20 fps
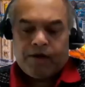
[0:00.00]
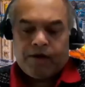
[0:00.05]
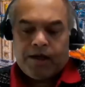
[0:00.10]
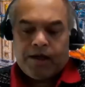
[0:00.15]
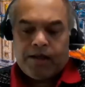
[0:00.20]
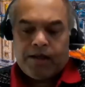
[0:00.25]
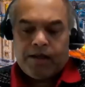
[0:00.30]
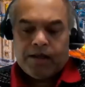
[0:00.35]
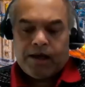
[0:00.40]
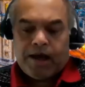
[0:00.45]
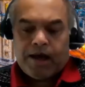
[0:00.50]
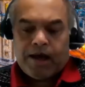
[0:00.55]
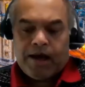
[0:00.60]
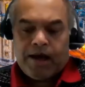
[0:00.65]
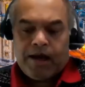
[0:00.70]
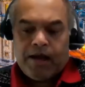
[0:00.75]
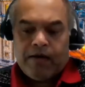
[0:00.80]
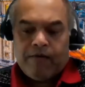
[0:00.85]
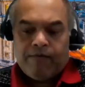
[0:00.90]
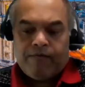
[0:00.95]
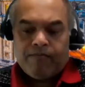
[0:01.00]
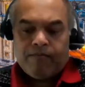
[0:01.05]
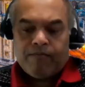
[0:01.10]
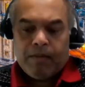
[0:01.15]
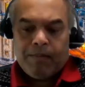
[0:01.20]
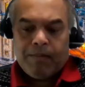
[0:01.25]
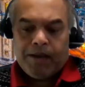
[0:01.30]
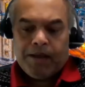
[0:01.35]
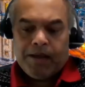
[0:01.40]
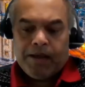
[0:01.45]
all, I think the idea of
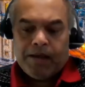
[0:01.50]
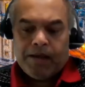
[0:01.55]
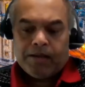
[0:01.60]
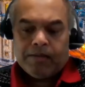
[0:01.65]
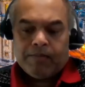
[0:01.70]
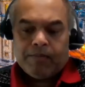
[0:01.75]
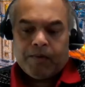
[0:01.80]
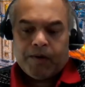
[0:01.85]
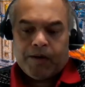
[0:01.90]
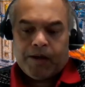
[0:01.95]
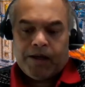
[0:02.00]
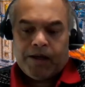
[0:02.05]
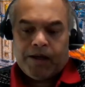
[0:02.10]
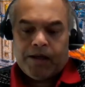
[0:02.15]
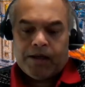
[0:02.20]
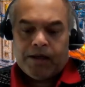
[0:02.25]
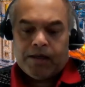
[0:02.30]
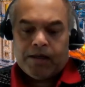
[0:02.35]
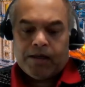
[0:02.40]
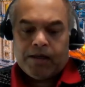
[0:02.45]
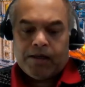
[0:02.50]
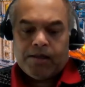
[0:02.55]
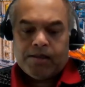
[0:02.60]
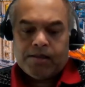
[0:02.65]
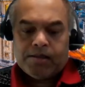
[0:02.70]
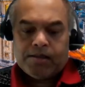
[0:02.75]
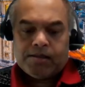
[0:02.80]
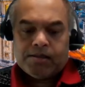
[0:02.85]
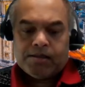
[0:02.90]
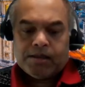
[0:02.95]
mimicking the brain
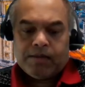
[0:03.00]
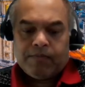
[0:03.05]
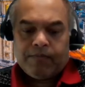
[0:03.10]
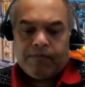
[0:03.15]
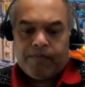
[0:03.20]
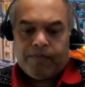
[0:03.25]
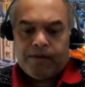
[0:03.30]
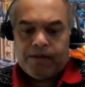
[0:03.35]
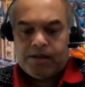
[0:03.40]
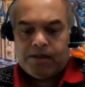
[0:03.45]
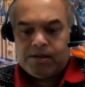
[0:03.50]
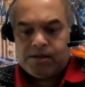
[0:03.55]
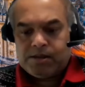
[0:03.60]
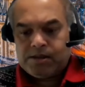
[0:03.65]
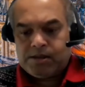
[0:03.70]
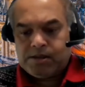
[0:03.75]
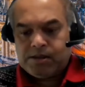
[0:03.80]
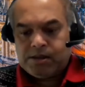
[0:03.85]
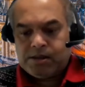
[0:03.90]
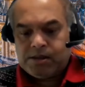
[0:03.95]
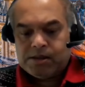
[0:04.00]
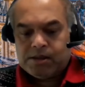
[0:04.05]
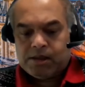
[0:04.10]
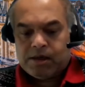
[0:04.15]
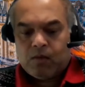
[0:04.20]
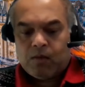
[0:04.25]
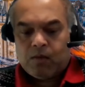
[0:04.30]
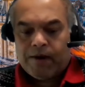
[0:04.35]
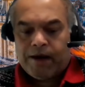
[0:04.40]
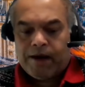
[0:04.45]
is
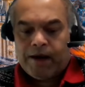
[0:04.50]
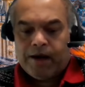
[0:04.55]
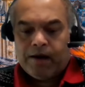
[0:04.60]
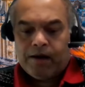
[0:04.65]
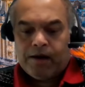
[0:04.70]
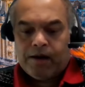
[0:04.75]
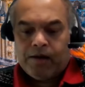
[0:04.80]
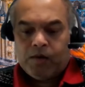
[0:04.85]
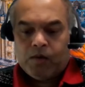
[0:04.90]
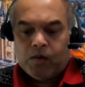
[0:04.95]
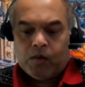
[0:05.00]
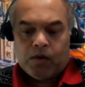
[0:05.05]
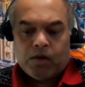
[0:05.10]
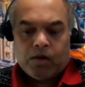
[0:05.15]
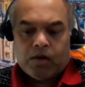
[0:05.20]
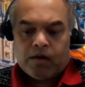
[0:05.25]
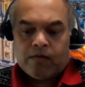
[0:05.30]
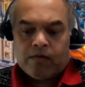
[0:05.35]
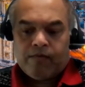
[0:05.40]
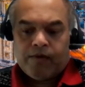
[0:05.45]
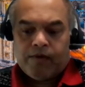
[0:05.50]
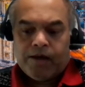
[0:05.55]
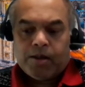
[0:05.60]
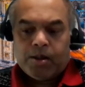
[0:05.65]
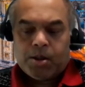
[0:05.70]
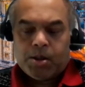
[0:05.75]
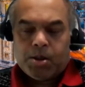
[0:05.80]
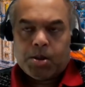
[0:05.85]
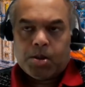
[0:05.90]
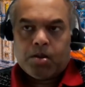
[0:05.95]
aware into a lot of
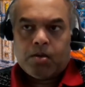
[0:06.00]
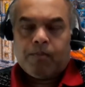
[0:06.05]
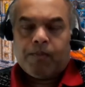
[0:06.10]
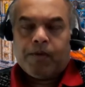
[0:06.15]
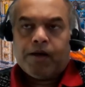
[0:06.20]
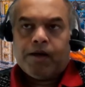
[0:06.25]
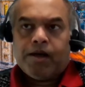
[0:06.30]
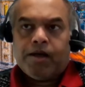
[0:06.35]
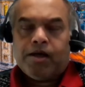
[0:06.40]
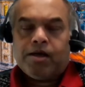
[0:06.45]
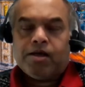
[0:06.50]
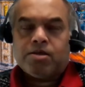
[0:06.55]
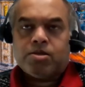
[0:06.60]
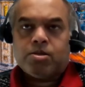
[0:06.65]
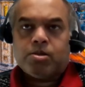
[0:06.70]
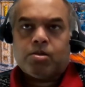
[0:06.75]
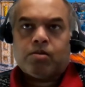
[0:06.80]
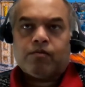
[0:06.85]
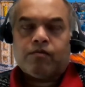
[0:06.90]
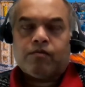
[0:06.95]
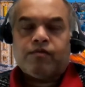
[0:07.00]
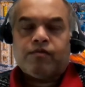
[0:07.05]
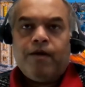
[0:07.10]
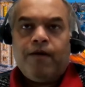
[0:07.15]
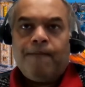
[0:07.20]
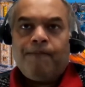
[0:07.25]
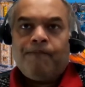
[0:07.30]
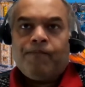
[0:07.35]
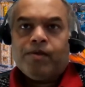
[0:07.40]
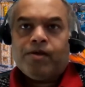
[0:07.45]
literature, but it sort of
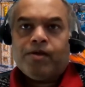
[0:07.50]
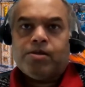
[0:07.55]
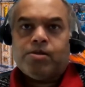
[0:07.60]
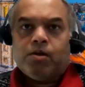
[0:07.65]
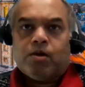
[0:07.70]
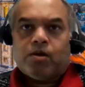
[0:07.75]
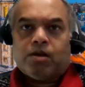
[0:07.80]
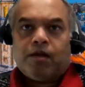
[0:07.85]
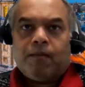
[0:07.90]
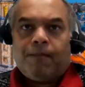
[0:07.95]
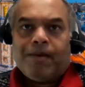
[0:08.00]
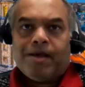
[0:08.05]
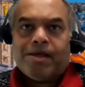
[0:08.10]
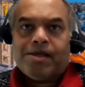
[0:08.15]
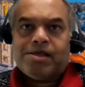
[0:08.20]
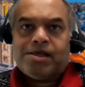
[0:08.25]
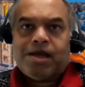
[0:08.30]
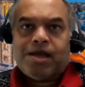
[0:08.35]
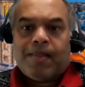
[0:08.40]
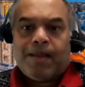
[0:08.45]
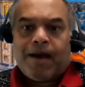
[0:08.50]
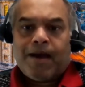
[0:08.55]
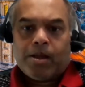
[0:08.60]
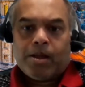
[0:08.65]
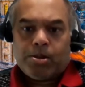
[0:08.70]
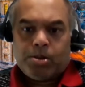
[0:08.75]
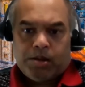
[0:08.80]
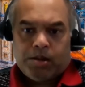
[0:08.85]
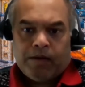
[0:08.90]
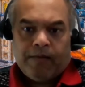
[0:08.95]
is not the best
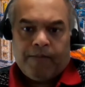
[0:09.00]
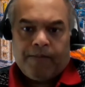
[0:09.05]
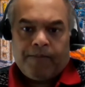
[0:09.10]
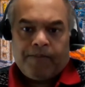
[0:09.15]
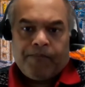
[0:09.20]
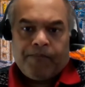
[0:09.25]
analogy.